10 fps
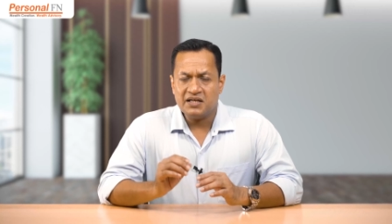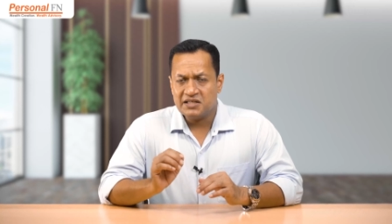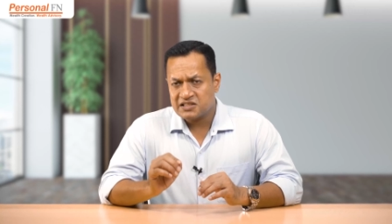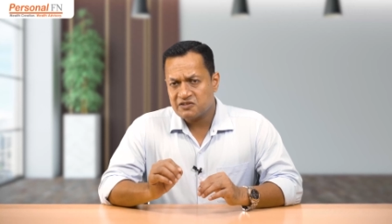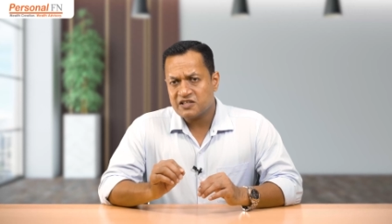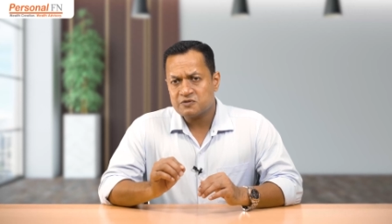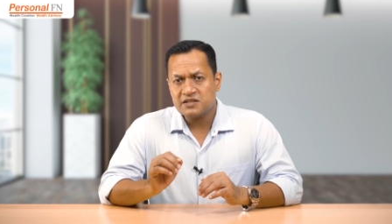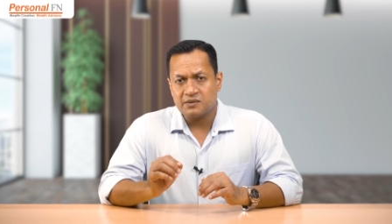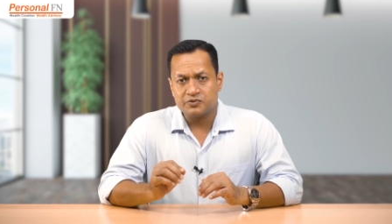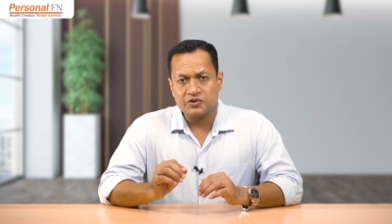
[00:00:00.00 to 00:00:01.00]
Its
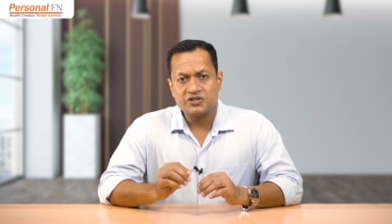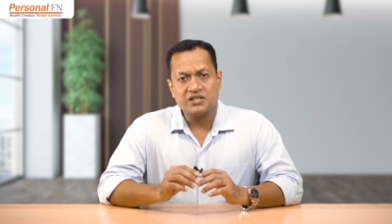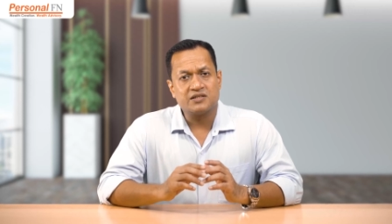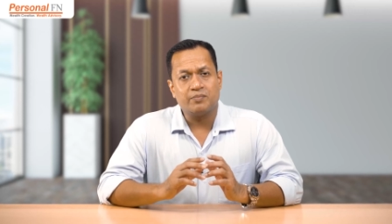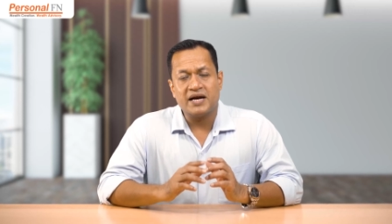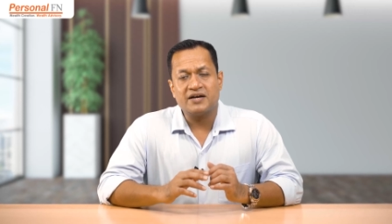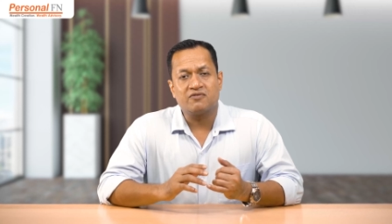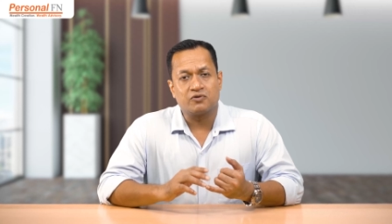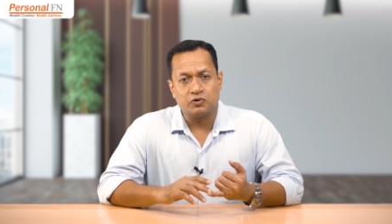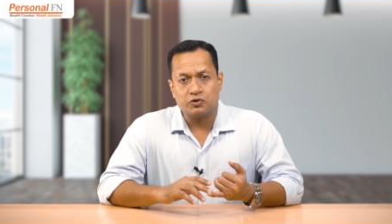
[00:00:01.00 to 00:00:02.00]
investment approach is a blend
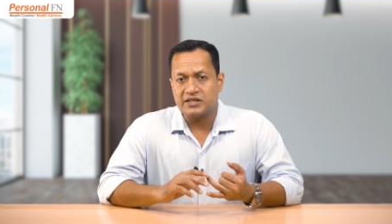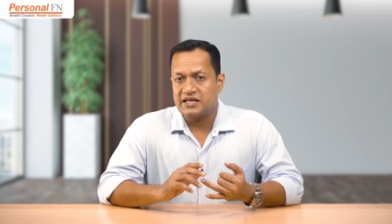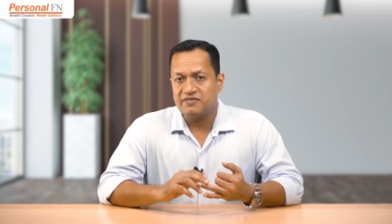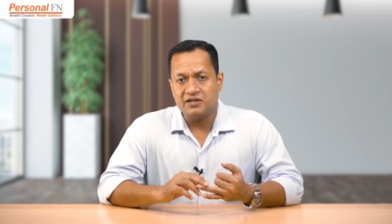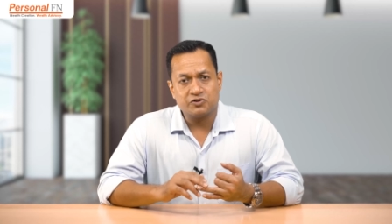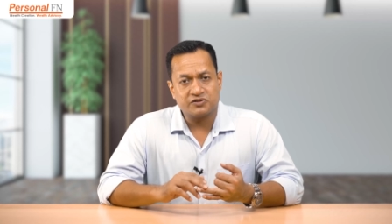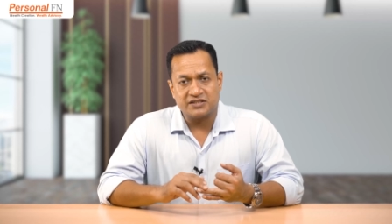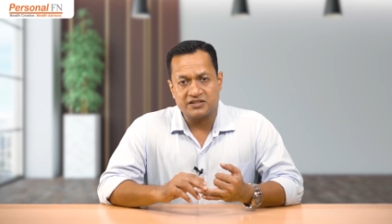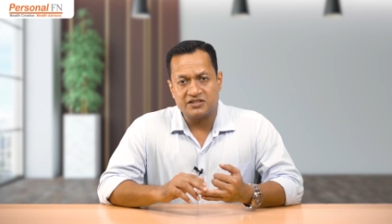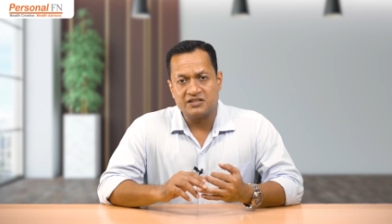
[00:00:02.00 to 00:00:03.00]
of growth and value
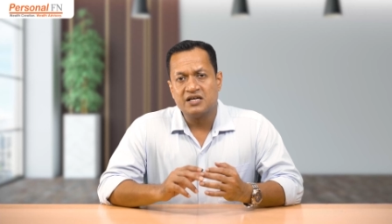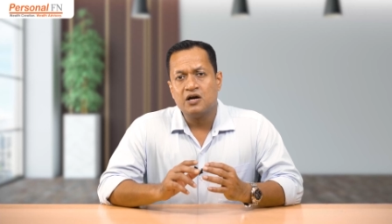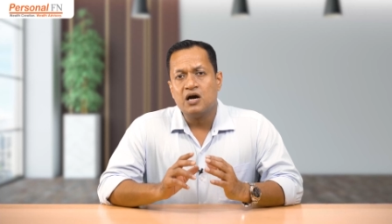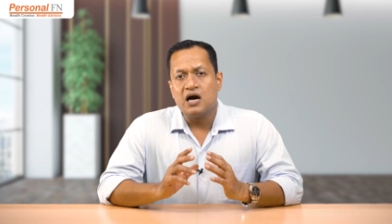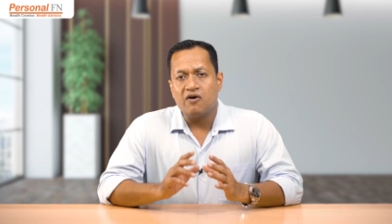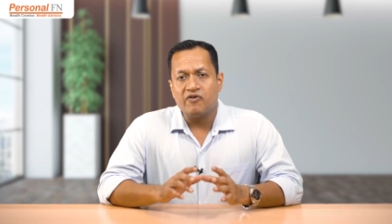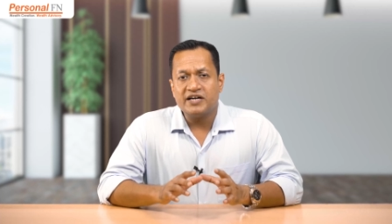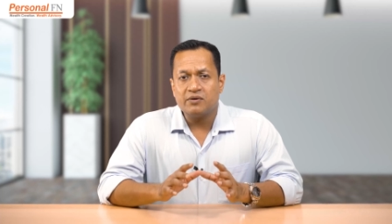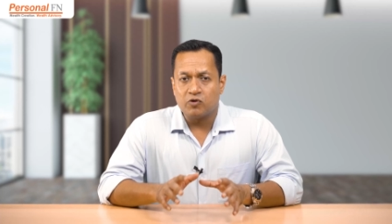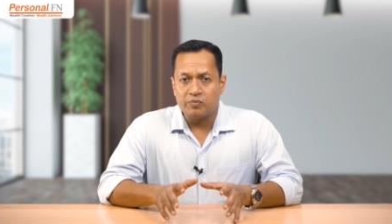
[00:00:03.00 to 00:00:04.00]
strategy,
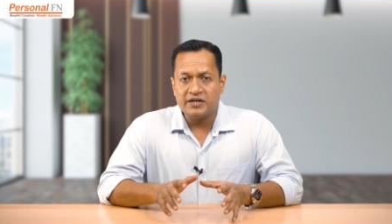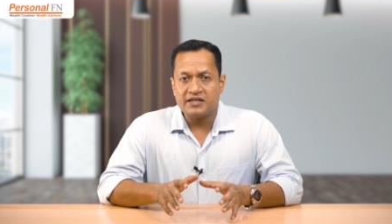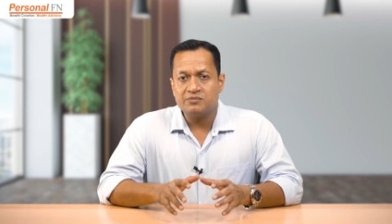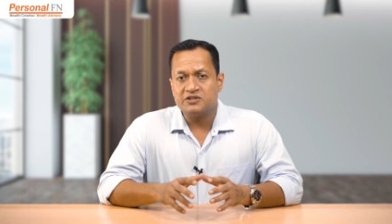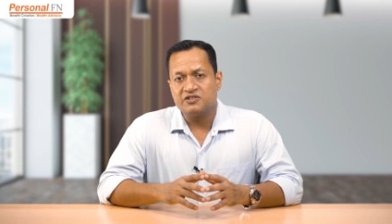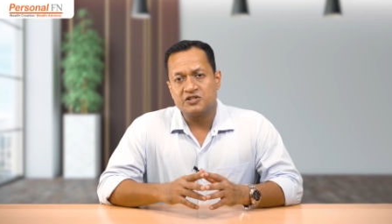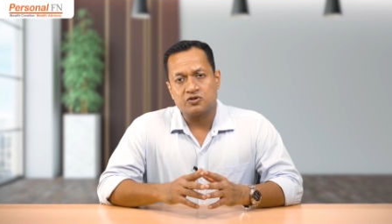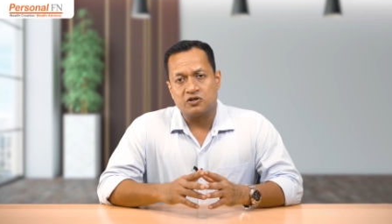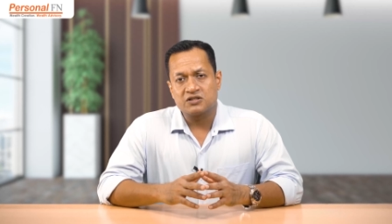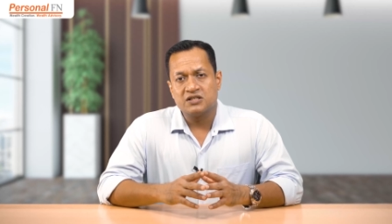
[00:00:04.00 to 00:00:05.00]
avoiding momentum-driven
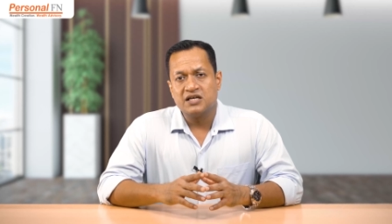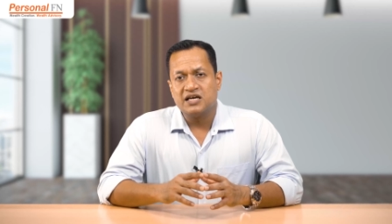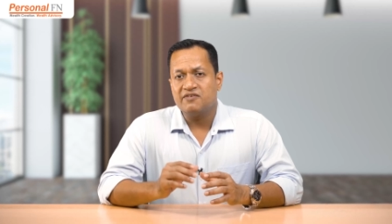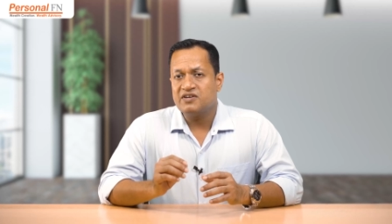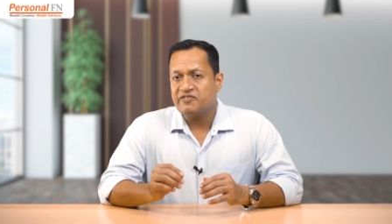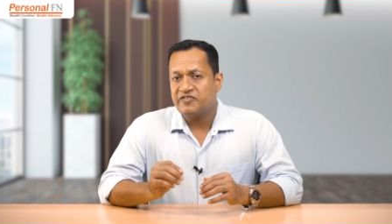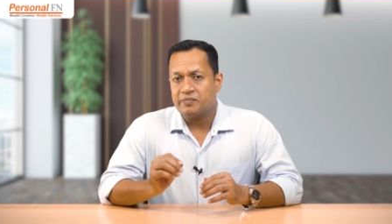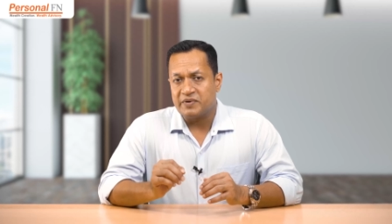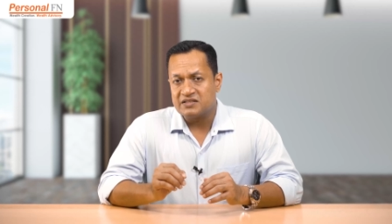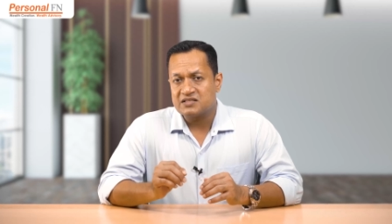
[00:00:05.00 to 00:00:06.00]
stocks, even if it
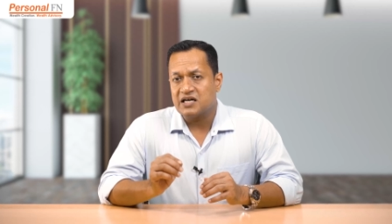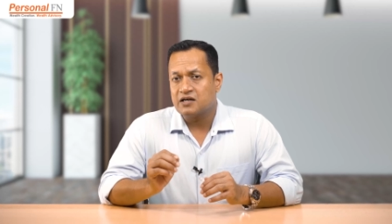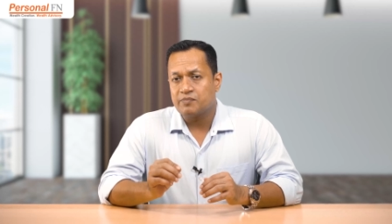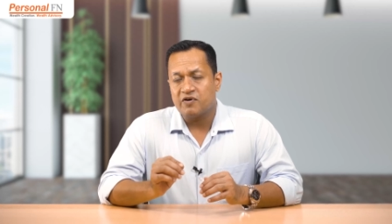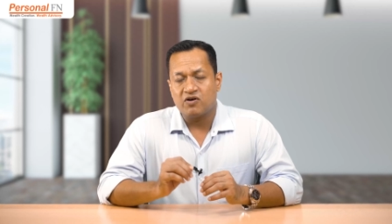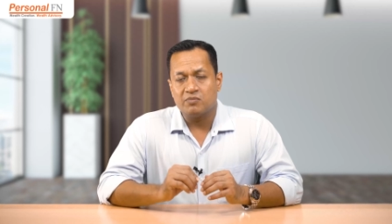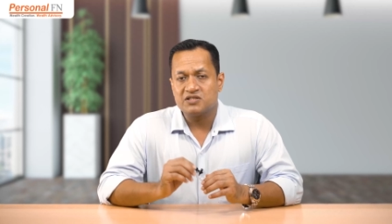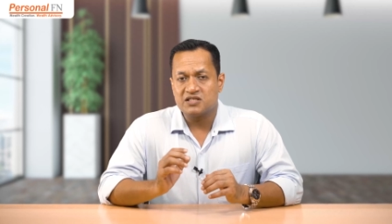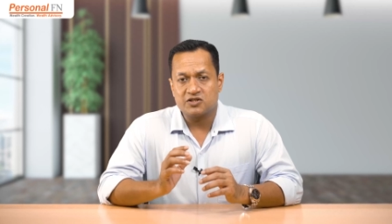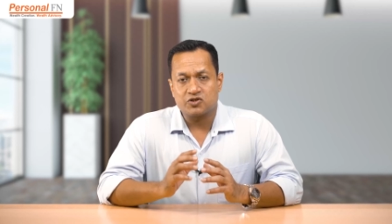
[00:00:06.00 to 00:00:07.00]
means
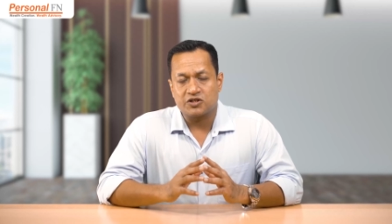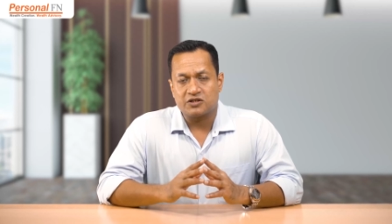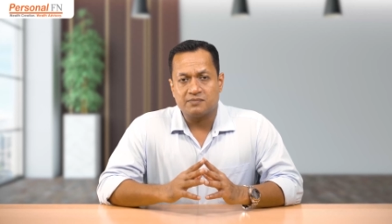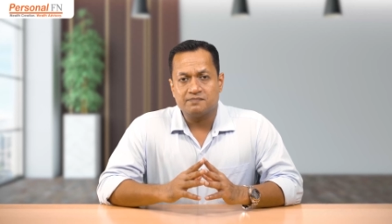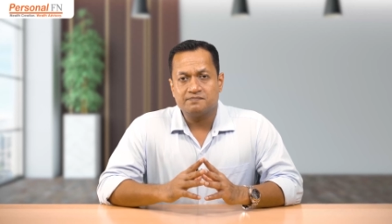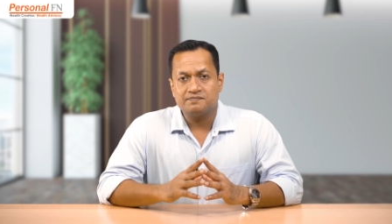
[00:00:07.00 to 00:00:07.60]
underperformance in the short term.